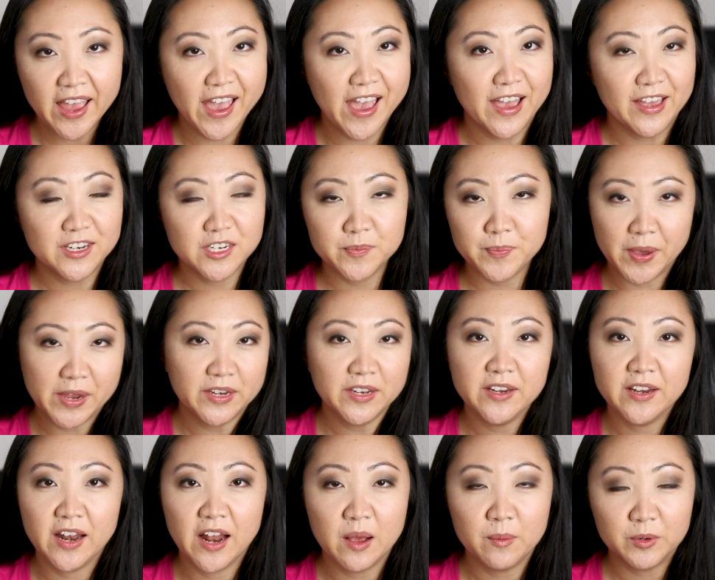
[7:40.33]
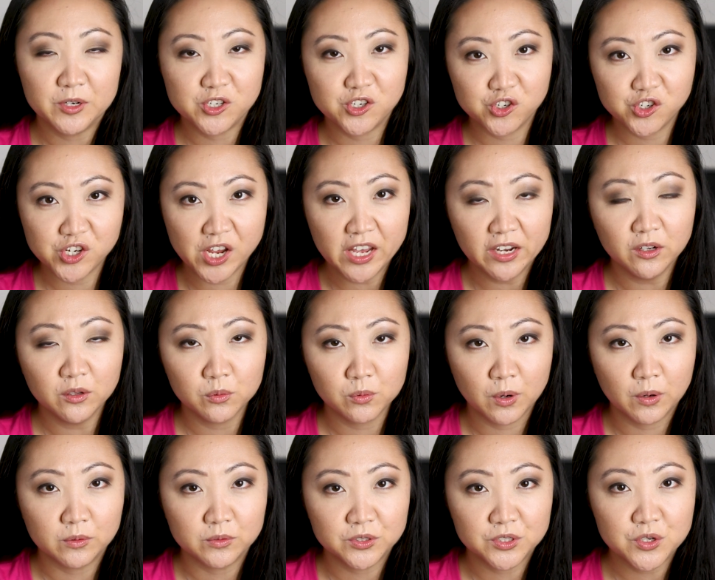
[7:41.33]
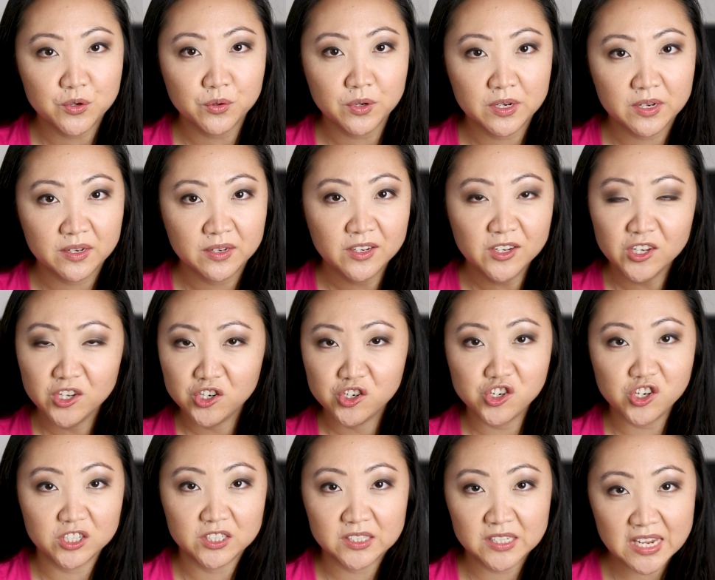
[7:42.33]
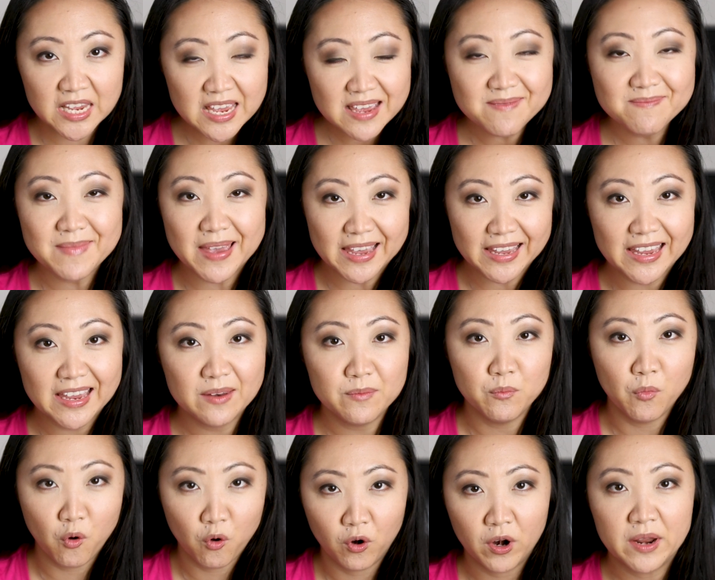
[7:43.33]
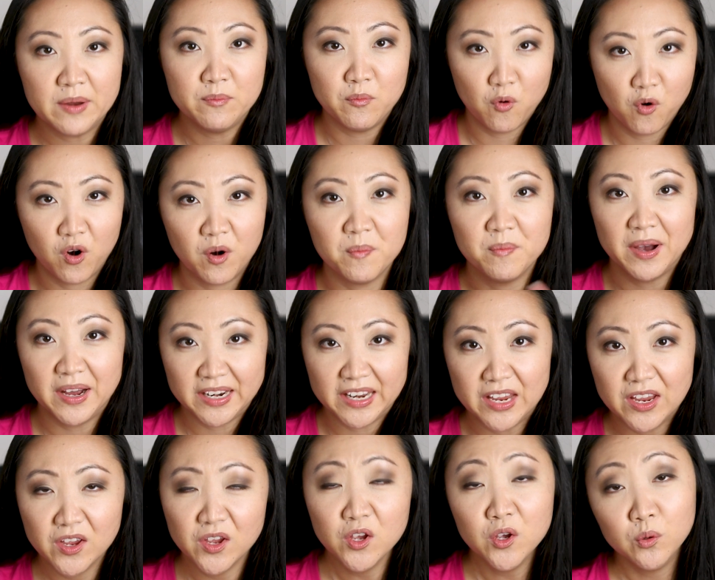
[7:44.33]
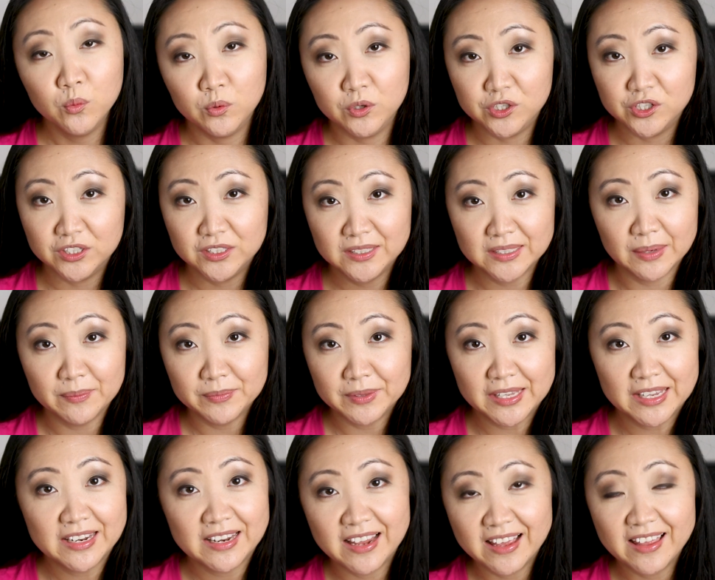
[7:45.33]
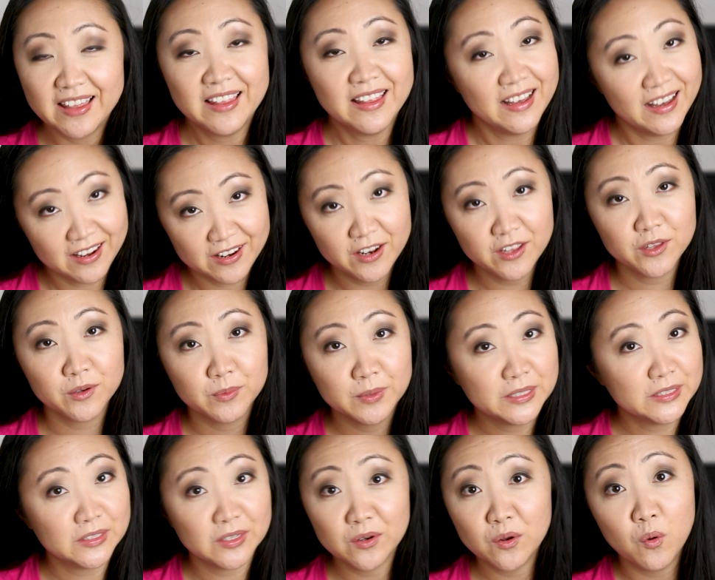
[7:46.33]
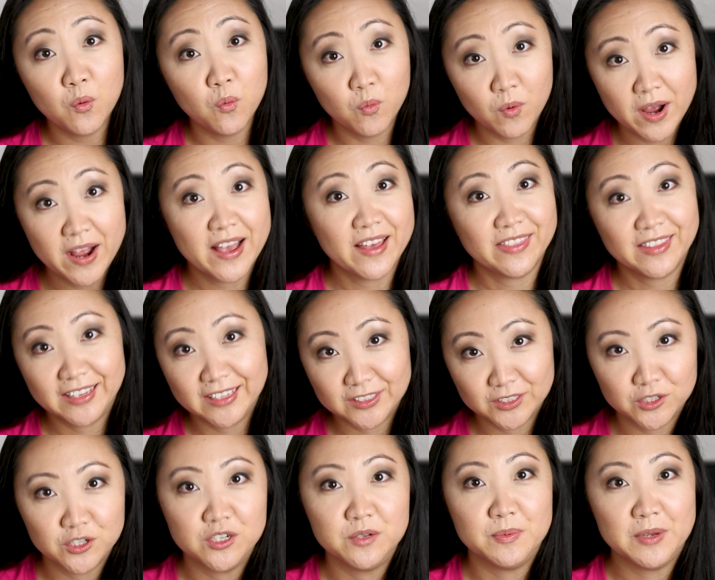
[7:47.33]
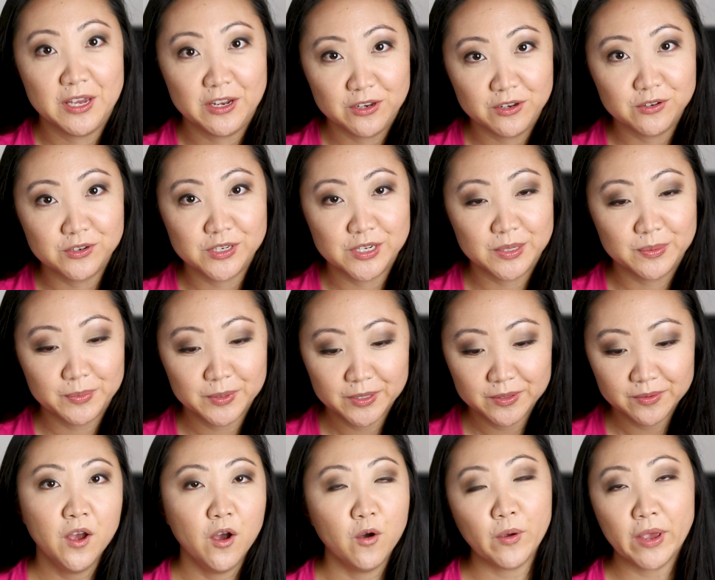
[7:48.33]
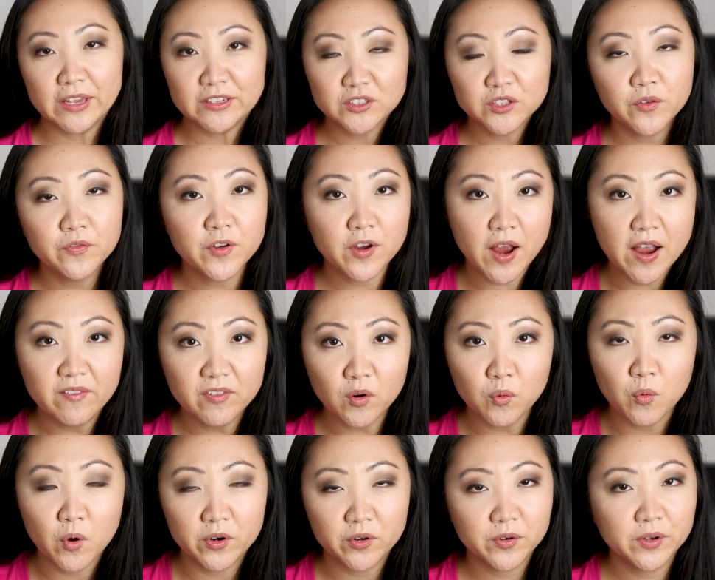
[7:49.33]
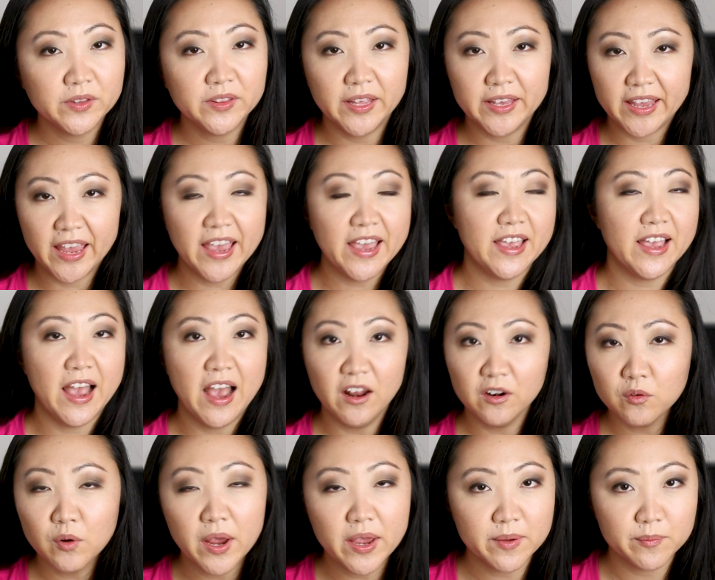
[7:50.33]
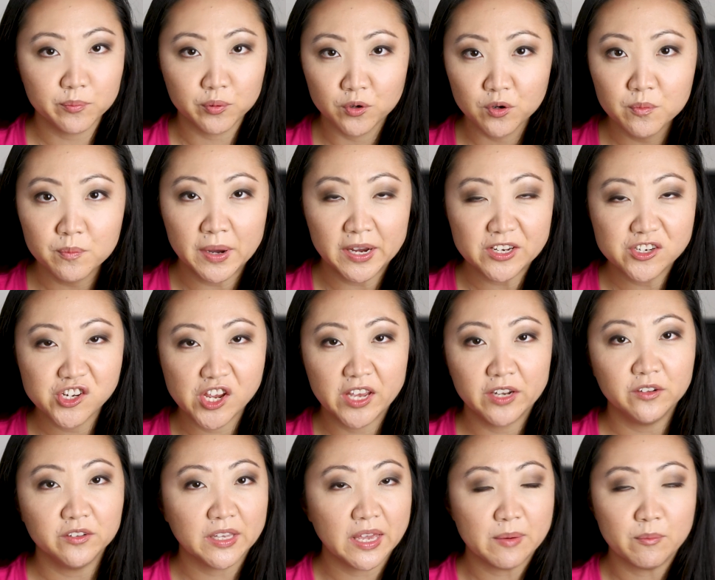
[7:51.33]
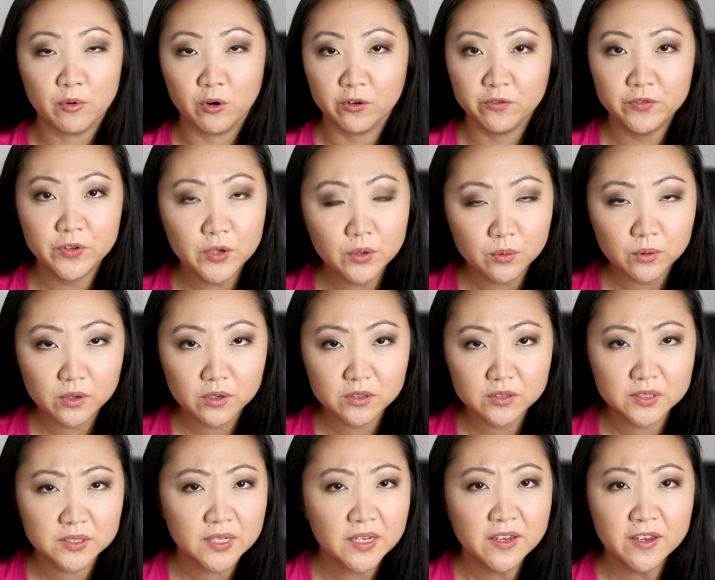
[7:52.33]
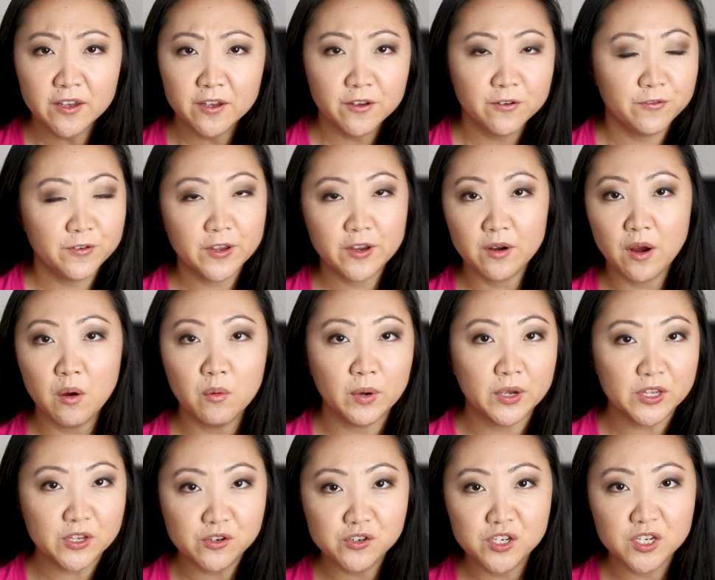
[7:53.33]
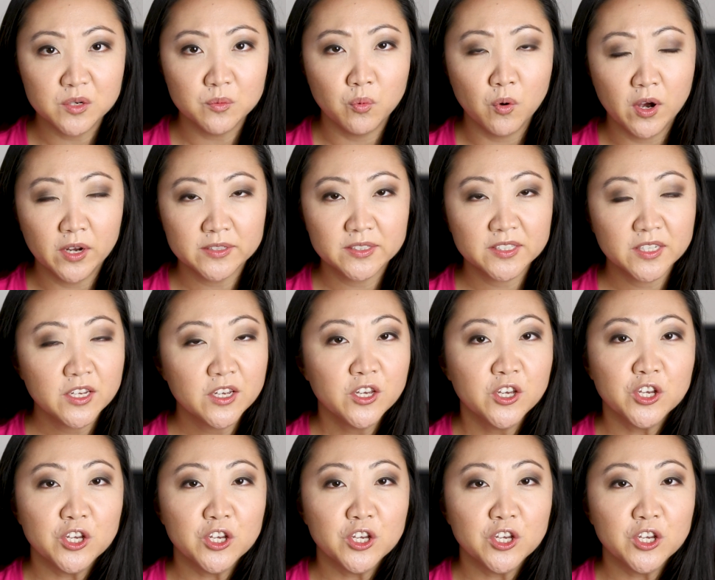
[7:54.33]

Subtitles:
And depending on how much your channel grows, you can just keep making more and more money, which is another reason why I think it's good to be on YouTube. Okay, so if you're ever wondering like, hey, how do I improve my channel, get more viewers, figure out what YouTube wants?